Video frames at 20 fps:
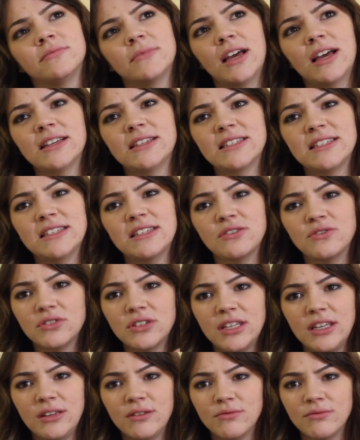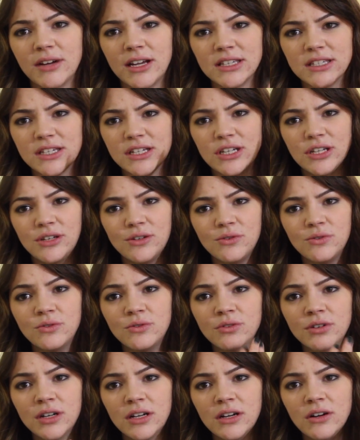a silky
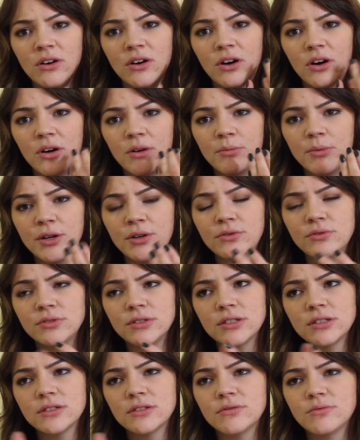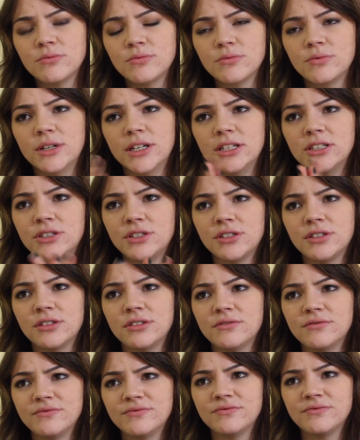residue almost, which
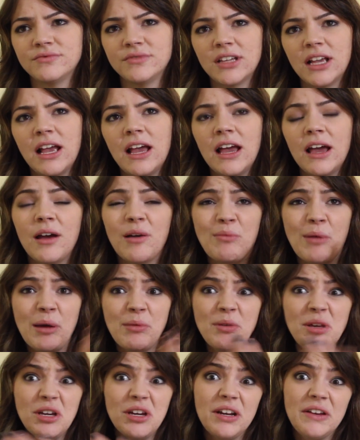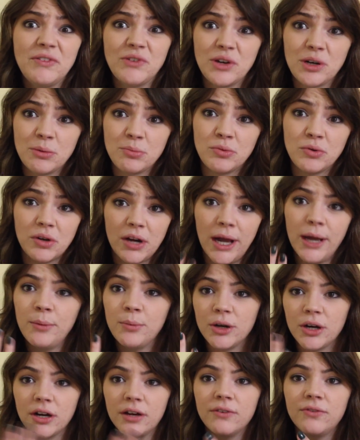might be good for a
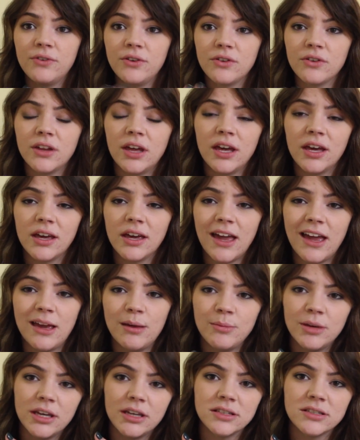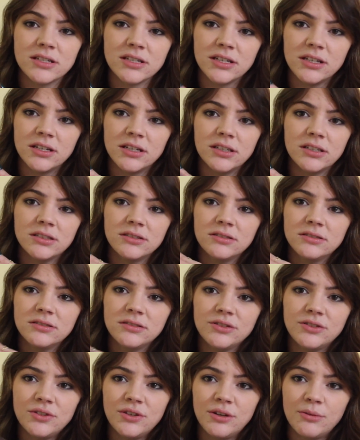primer if you're like aiming to
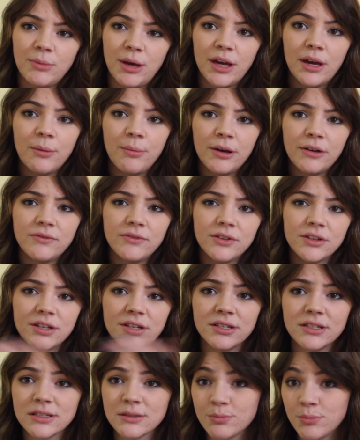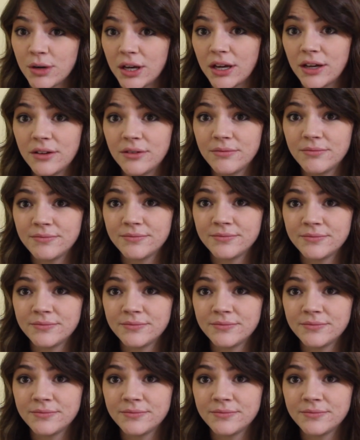do your makeup after this. But,